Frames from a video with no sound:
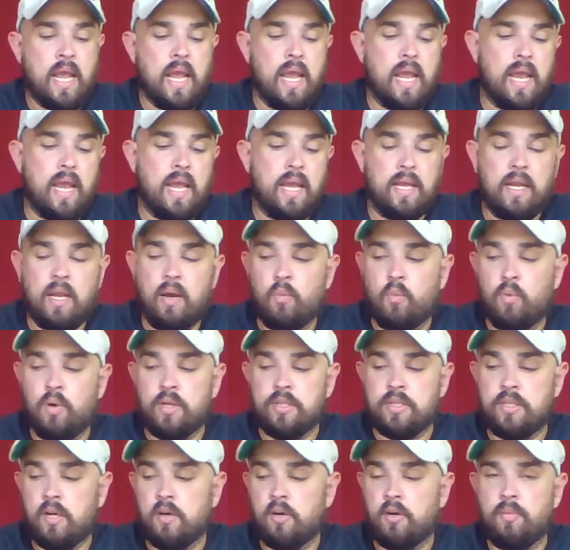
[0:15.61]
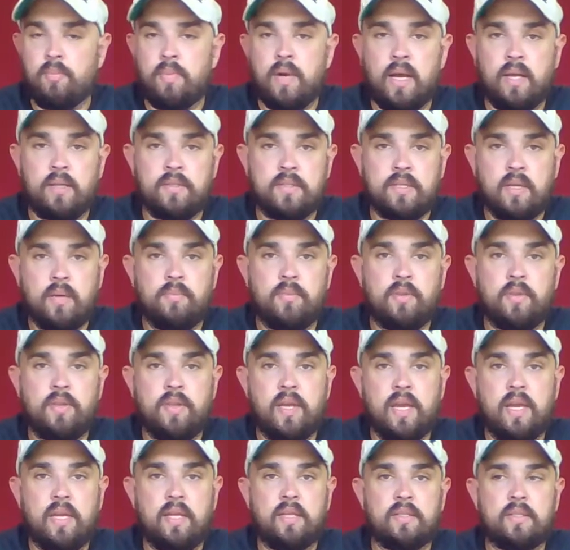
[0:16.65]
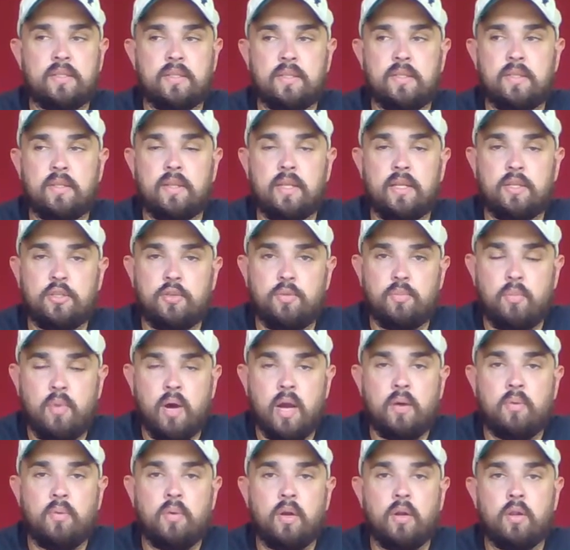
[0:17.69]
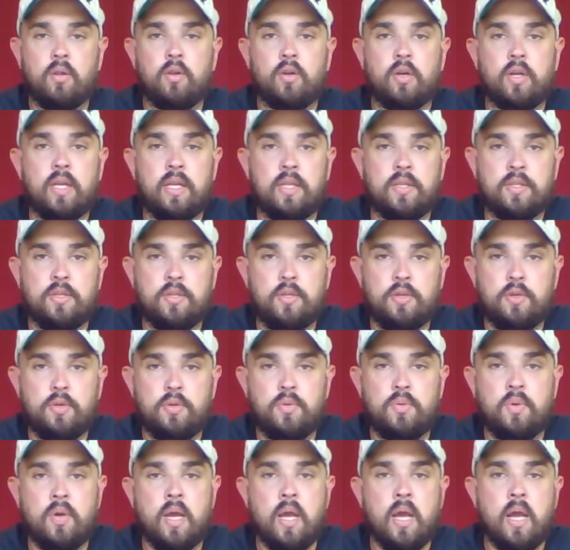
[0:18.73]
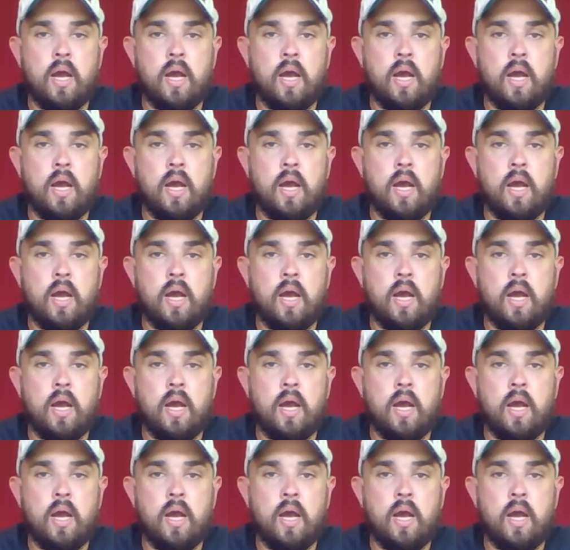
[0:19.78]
And I want to talk about some of the things that you might want to look into